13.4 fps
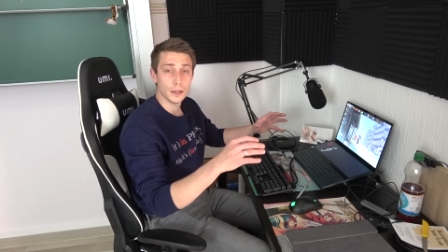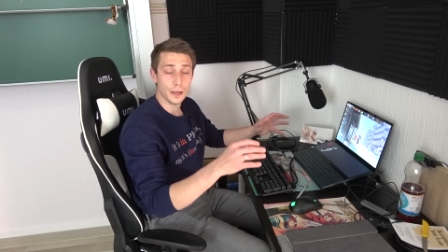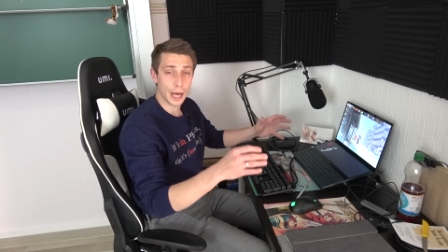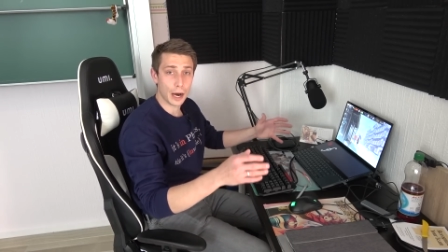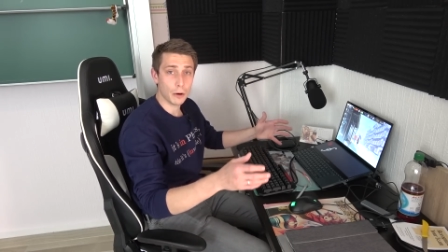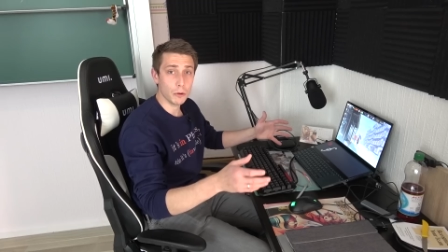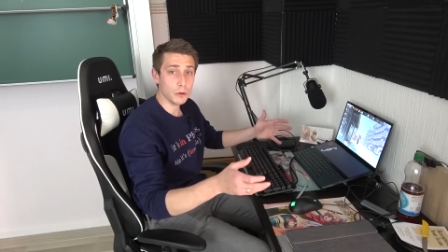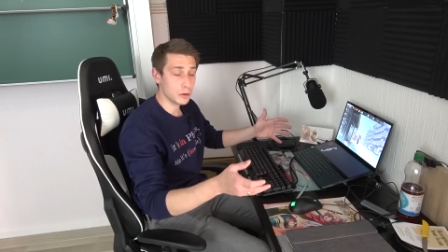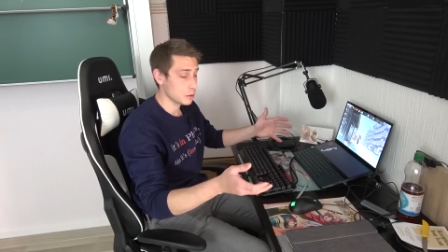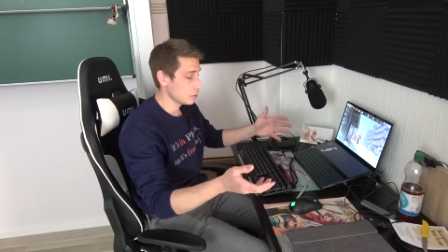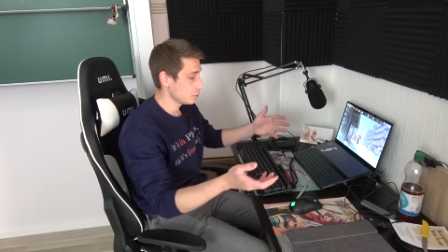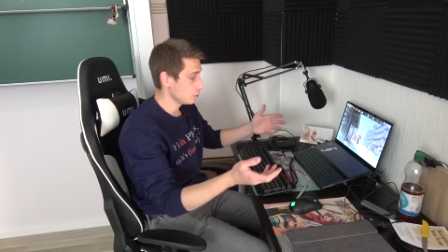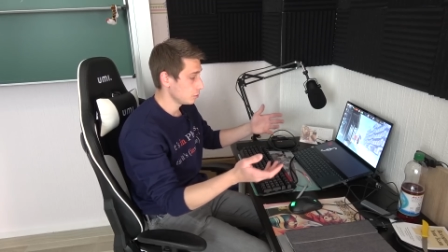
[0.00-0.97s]
Now,
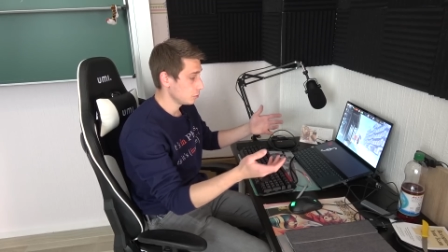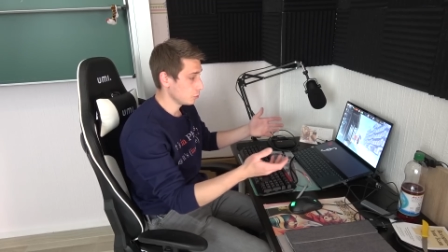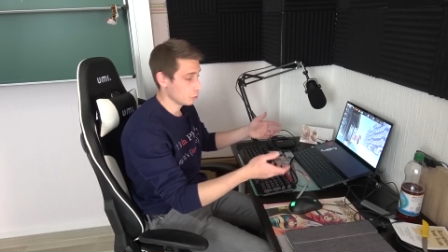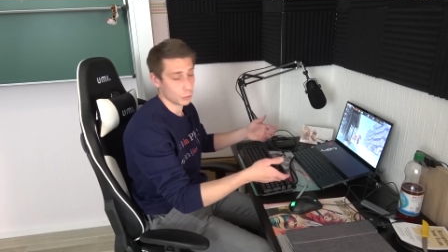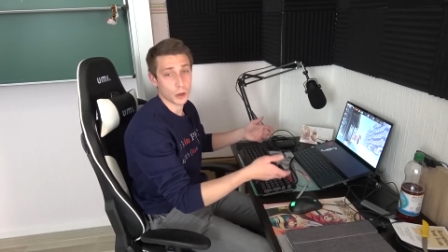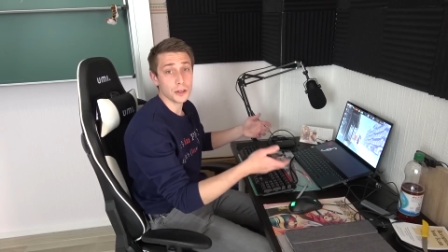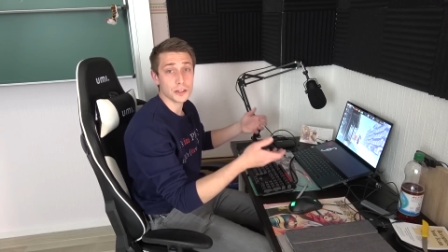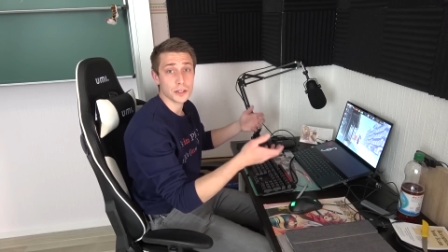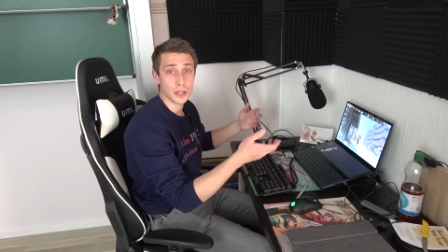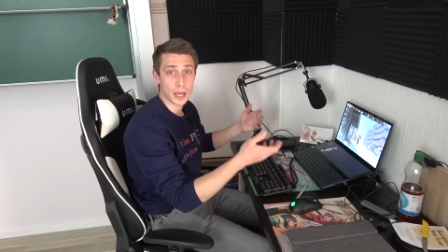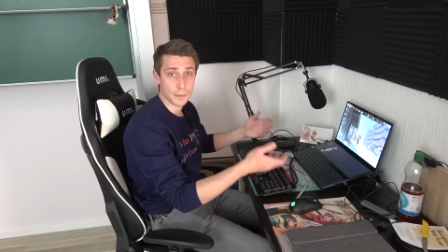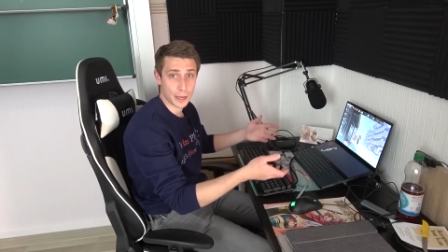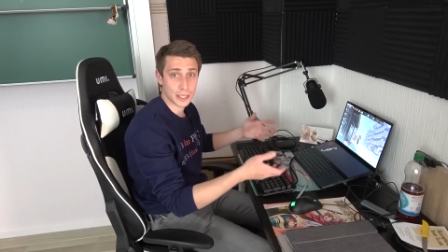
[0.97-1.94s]
what
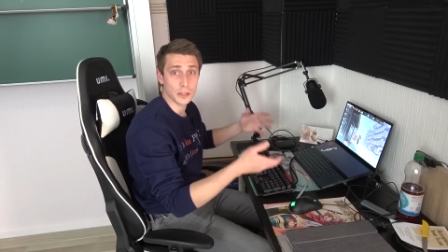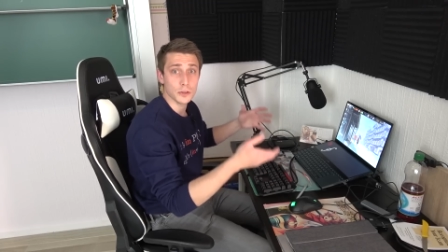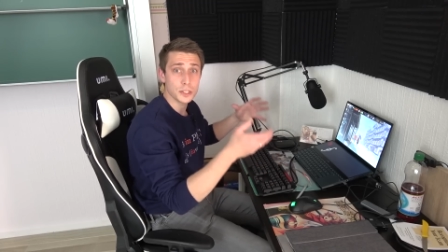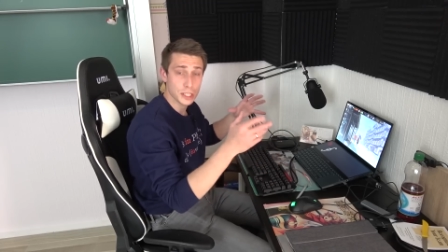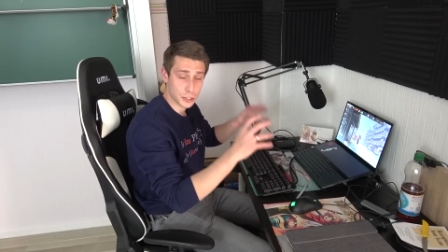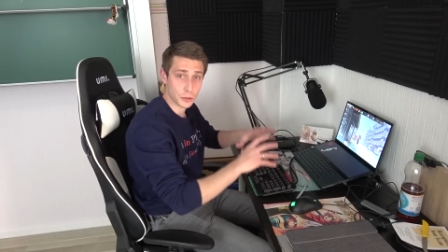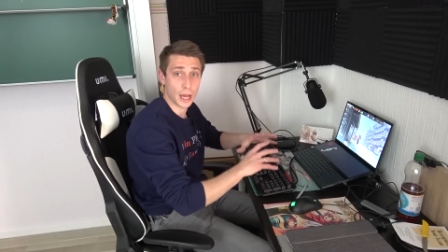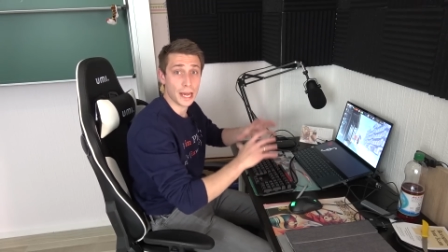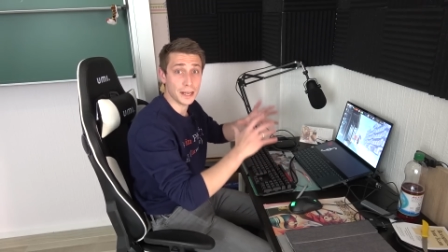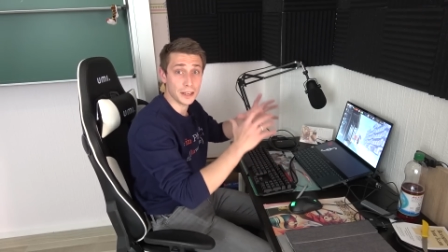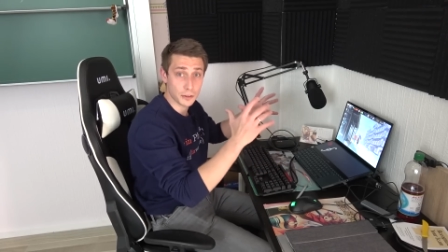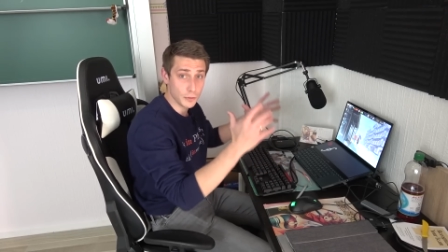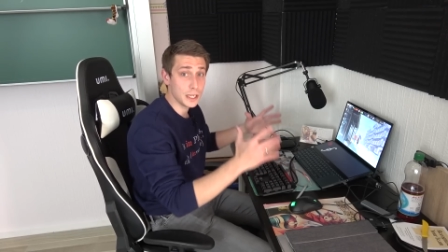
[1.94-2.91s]
am I using to
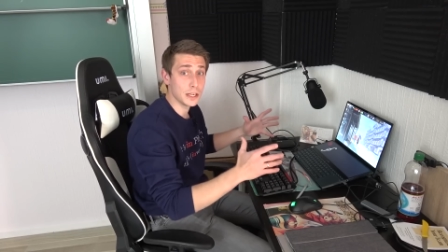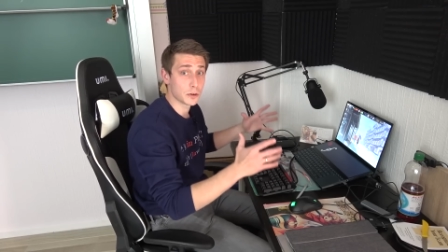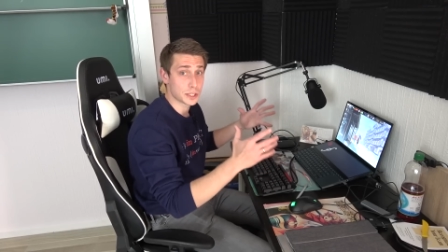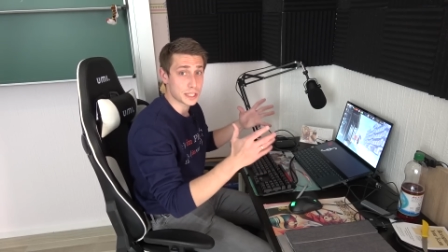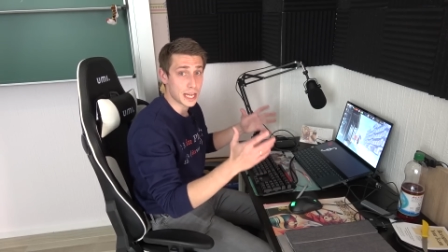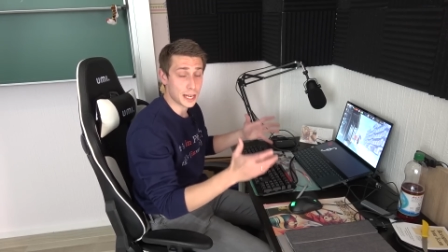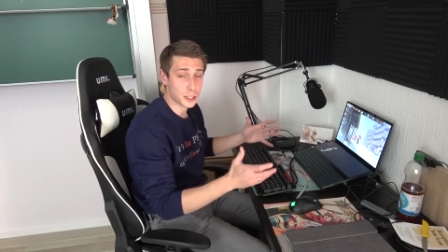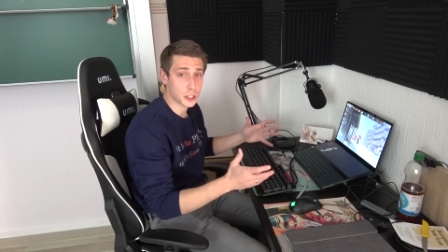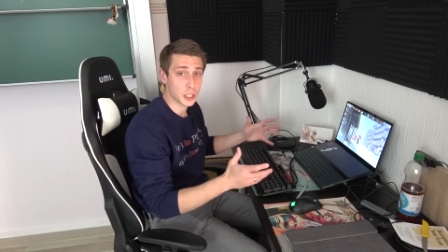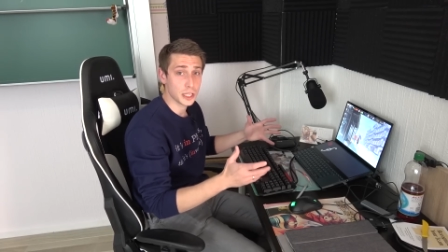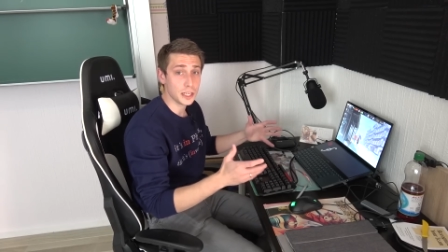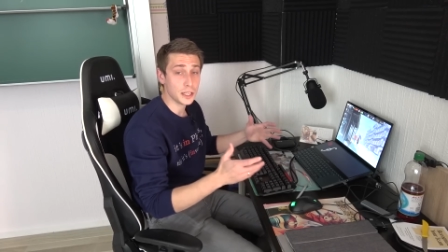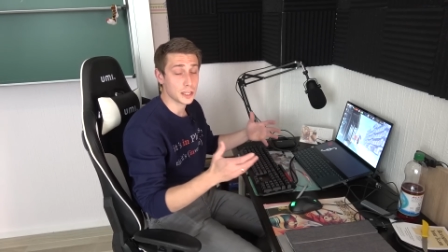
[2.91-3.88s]
edit videos
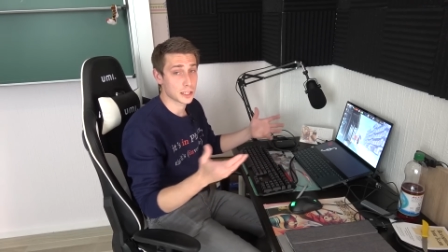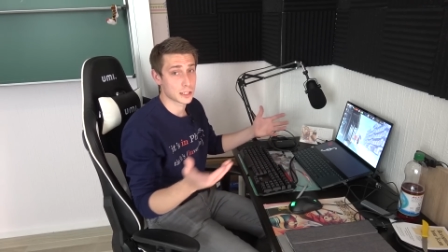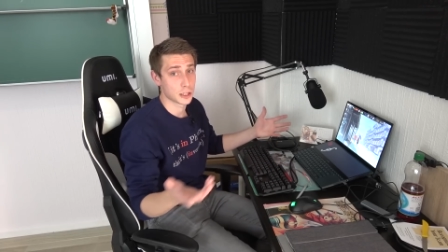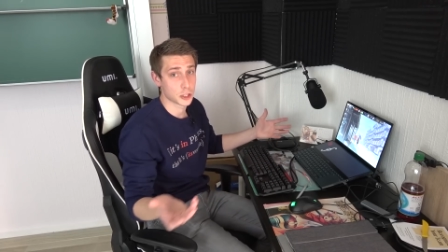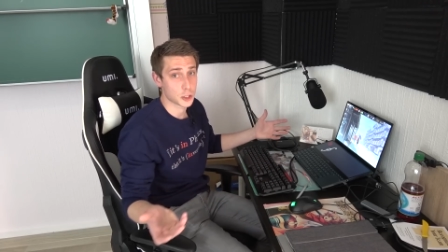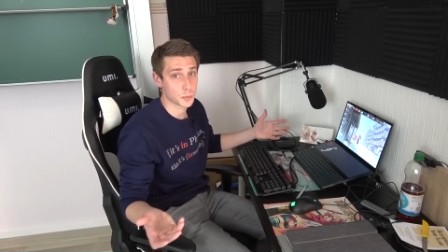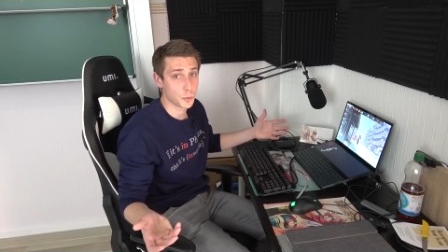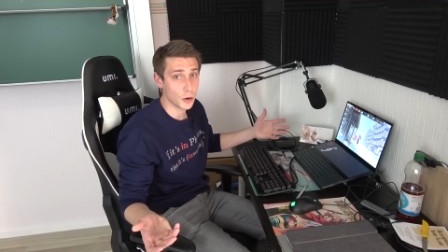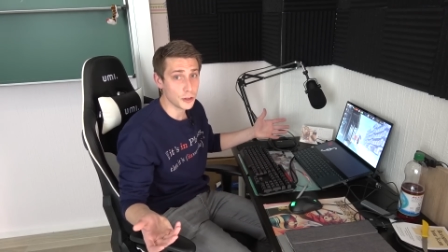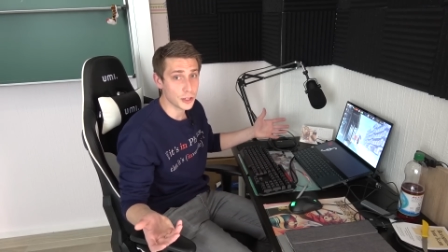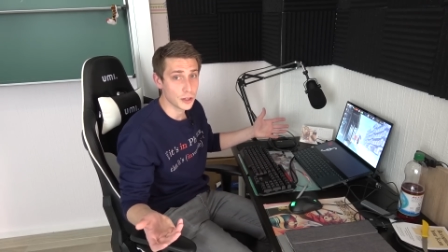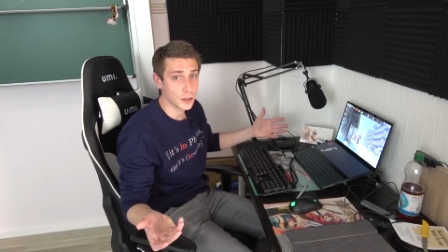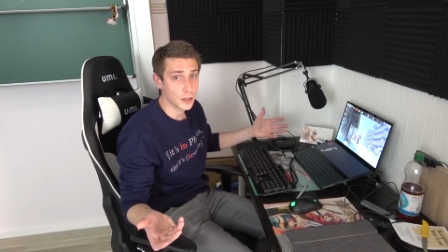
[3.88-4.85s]
actually? Here's a little spot.